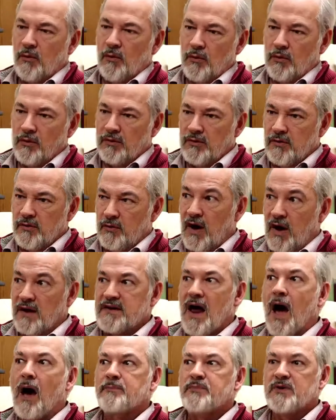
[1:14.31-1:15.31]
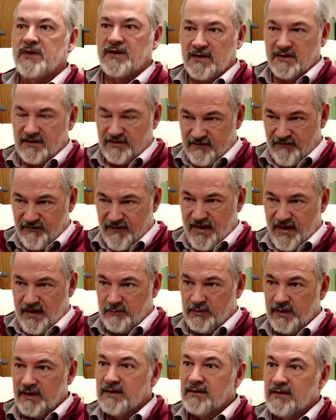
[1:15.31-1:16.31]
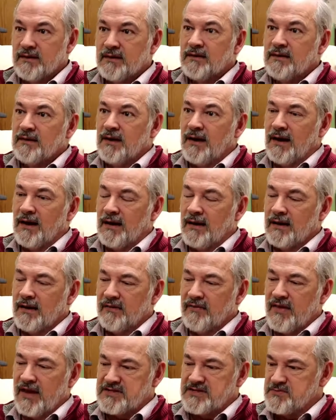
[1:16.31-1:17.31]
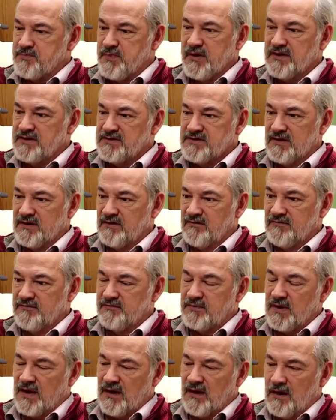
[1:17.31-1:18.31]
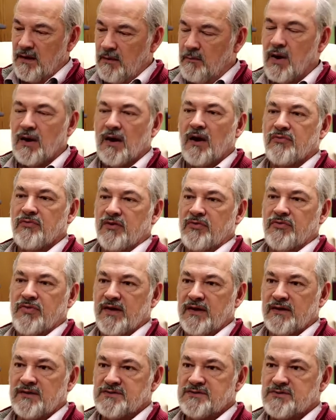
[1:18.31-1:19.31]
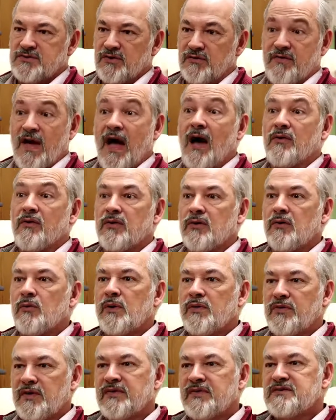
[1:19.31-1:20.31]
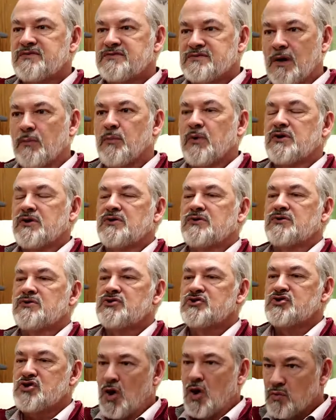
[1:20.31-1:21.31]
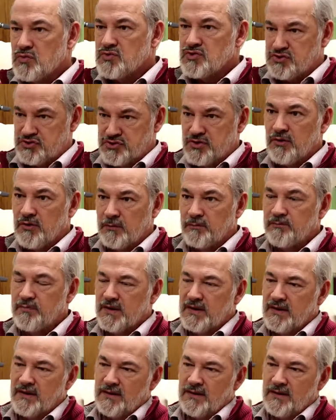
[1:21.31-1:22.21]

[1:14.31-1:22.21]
or you're adopted into the family. Uh, and that speaks of, uh, among other things, your value in that someone chose you.